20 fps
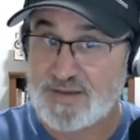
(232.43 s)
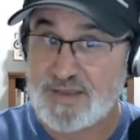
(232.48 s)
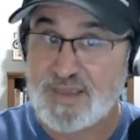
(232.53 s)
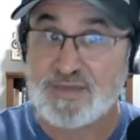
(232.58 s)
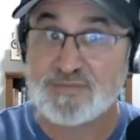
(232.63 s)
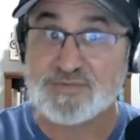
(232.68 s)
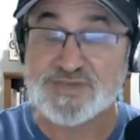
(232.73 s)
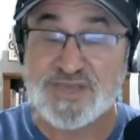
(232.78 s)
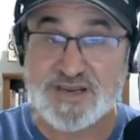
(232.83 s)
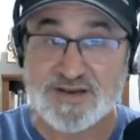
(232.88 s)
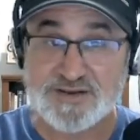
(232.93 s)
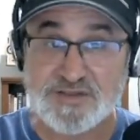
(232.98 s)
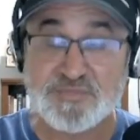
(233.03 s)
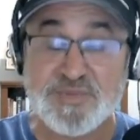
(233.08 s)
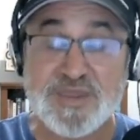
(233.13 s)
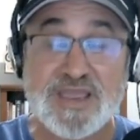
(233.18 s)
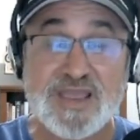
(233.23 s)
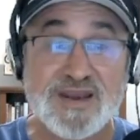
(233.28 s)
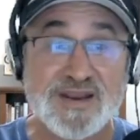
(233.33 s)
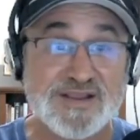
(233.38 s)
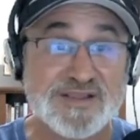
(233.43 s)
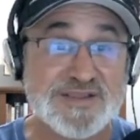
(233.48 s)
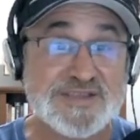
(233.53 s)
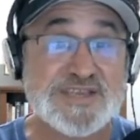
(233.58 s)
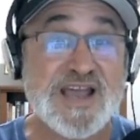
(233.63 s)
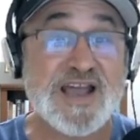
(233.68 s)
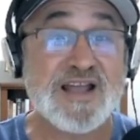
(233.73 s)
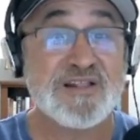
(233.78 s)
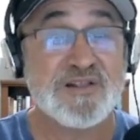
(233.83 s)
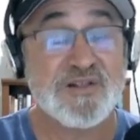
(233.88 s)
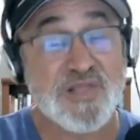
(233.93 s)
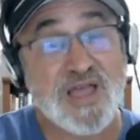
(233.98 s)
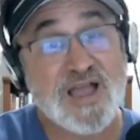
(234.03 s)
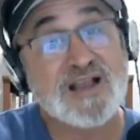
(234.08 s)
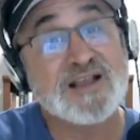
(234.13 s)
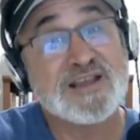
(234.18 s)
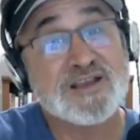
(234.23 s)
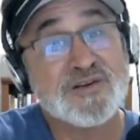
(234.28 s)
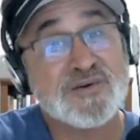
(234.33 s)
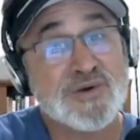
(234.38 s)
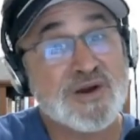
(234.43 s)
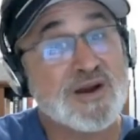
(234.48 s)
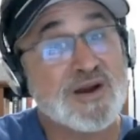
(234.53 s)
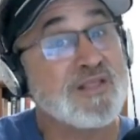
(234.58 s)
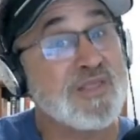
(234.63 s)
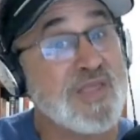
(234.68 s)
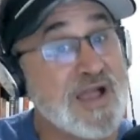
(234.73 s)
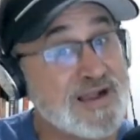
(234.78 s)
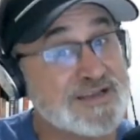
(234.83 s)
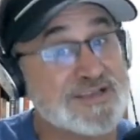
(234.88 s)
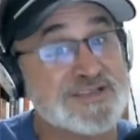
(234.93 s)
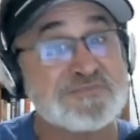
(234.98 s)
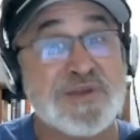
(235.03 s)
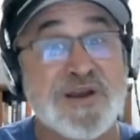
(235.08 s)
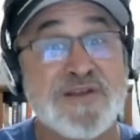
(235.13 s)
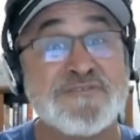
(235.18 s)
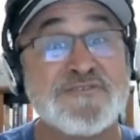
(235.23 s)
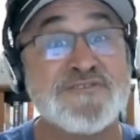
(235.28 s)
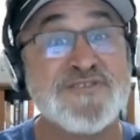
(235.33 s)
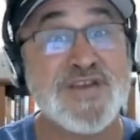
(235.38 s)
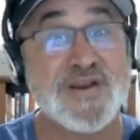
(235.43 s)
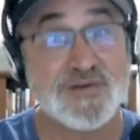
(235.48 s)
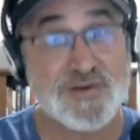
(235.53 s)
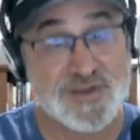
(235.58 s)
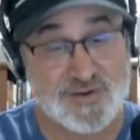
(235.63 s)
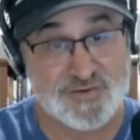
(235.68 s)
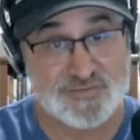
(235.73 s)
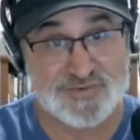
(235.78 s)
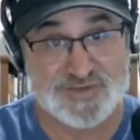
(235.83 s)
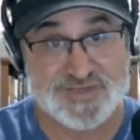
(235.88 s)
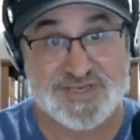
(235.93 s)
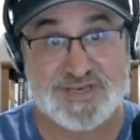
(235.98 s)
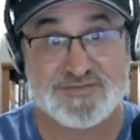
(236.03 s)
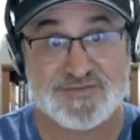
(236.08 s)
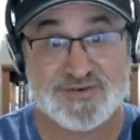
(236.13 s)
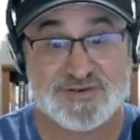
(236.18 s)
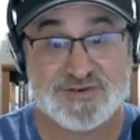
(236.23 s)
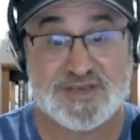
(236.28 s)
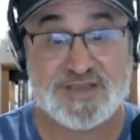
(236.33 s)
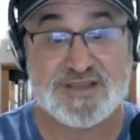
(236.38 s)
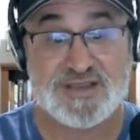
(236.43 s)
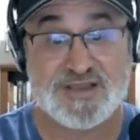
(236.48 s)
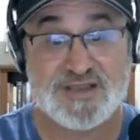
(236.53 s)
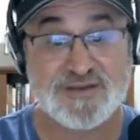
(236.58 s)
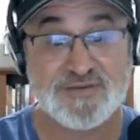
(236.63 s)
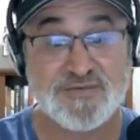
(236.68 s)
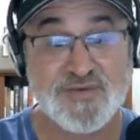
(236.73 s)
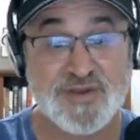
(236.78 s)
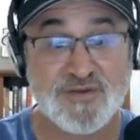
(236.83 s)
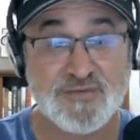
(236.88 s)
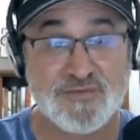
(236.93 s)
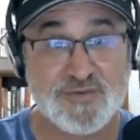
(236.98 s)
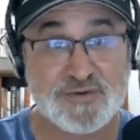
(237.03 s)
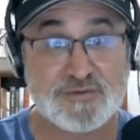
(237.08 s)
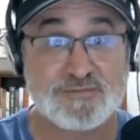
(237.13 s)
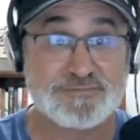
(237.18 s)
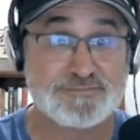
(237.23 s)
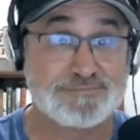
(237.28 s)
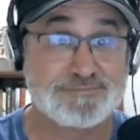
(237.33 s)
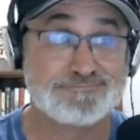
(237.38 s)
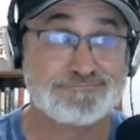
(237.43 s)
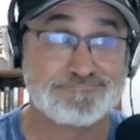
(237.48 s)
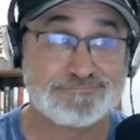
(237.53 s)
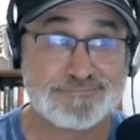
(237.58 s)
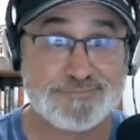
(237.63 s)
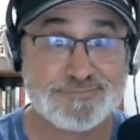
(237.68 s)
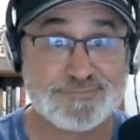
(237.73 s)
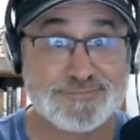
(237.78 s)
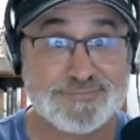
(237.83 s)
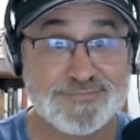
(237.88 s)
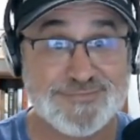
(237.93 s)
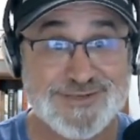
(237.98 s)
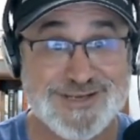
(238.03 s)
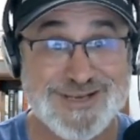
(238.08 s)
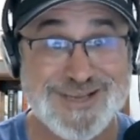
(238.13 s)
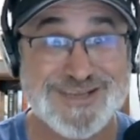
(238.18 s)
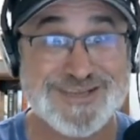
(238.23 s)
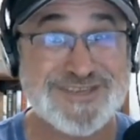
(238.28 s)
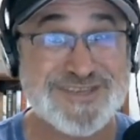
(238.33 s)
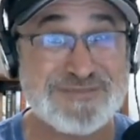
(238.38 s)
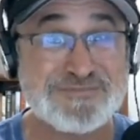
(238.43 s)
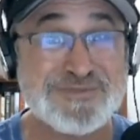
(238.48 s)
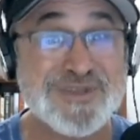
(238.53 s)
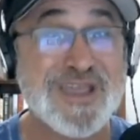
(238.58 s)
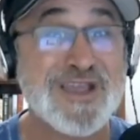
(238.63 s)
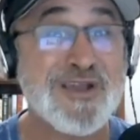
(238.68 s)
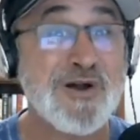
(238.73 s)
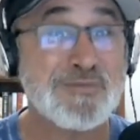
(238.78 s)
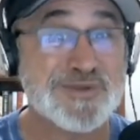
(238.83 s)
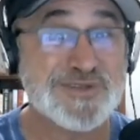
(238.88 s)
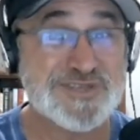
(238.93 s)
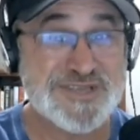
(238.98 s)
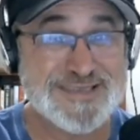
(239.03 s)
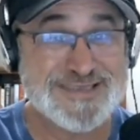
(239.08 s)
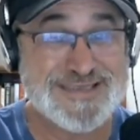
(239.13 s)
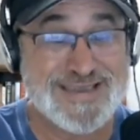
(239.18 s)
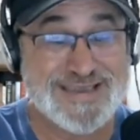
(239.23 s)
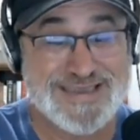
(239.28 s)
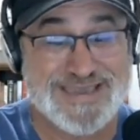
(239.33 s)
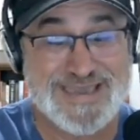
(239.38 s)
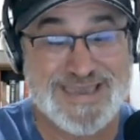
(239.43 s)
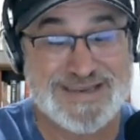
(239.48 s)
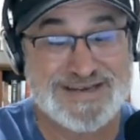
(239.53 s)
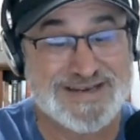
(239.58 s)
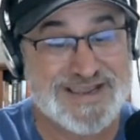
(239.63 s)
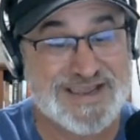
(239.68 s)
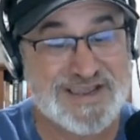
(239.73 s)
He was there at the beginning of the Tyler Lockett career, and Lockett's been a very good receiver in the NFL for, seems like almost a decade